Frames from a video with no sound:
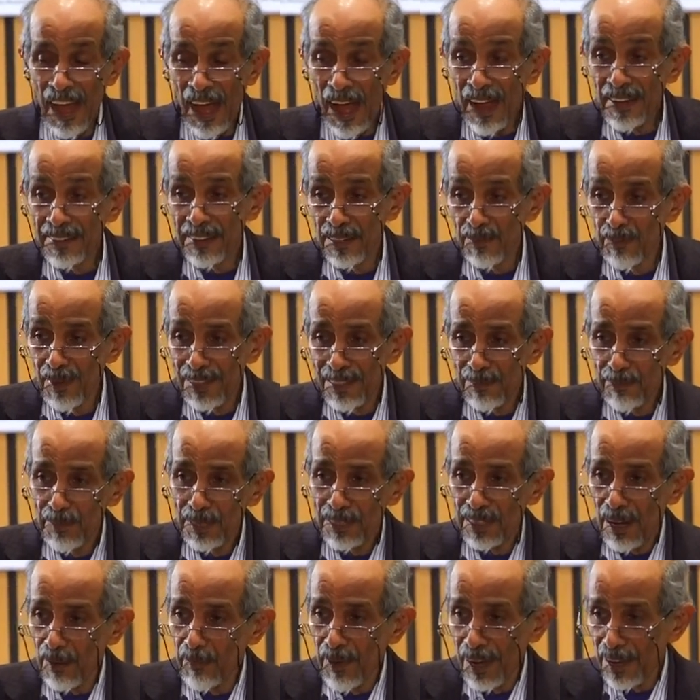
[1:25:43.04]
And it might be
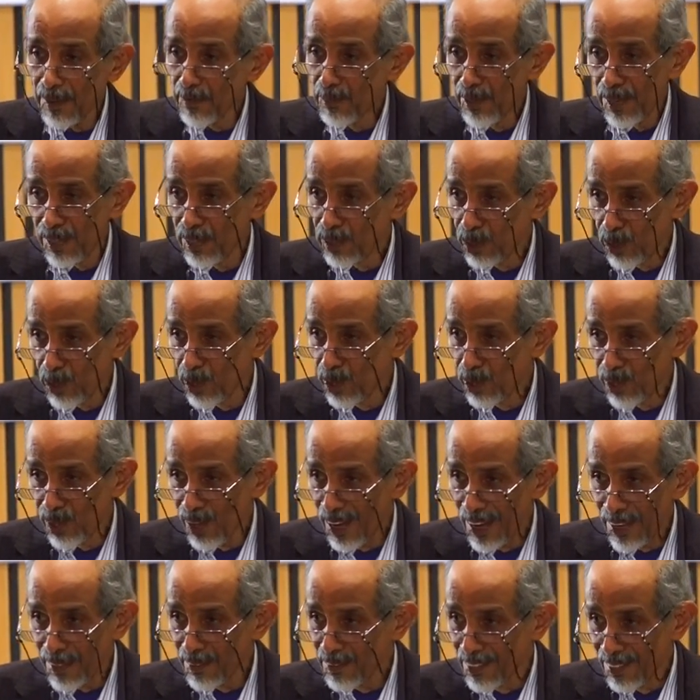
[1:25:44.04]
some hybrid too, you
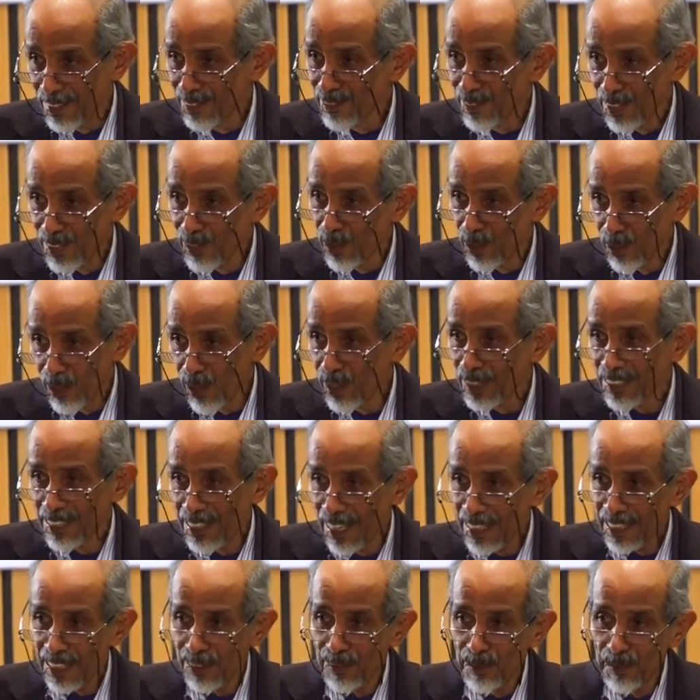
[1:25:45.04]
know. We don't know
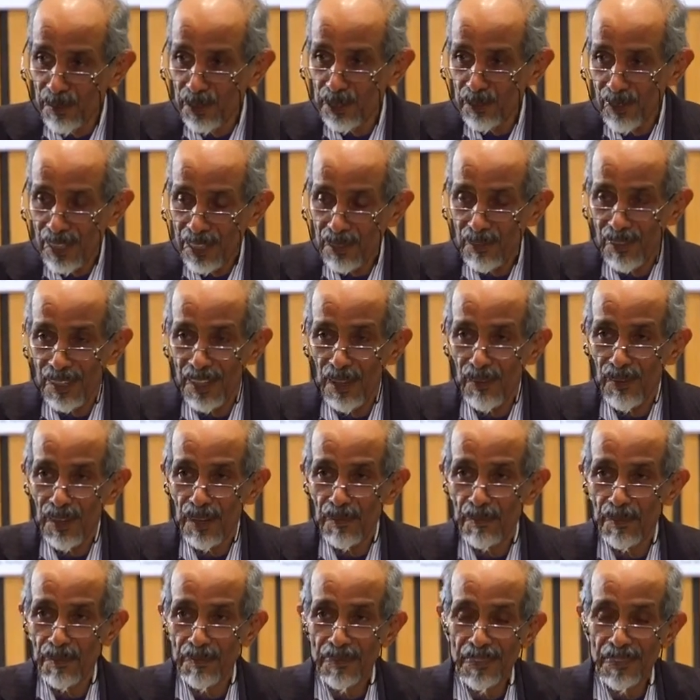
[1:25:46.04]
exactly in which way it will develop.